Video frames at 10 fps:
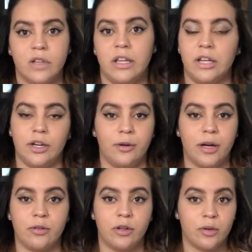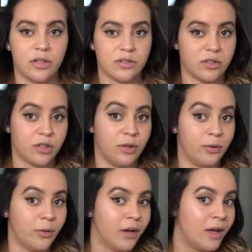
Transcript: You know, I don't know what else to do,